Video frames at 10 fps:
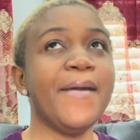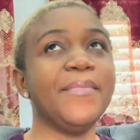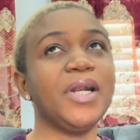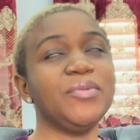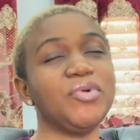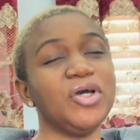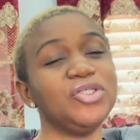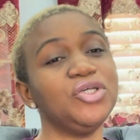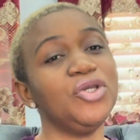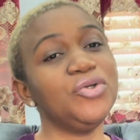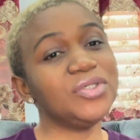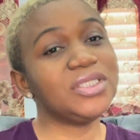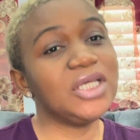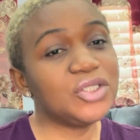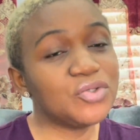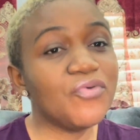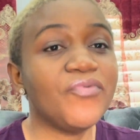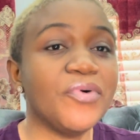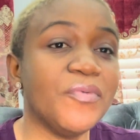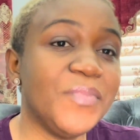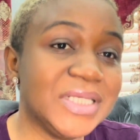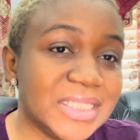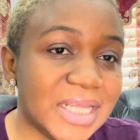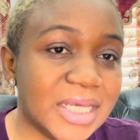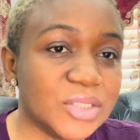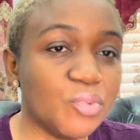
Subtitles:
But because you're using it too for a business,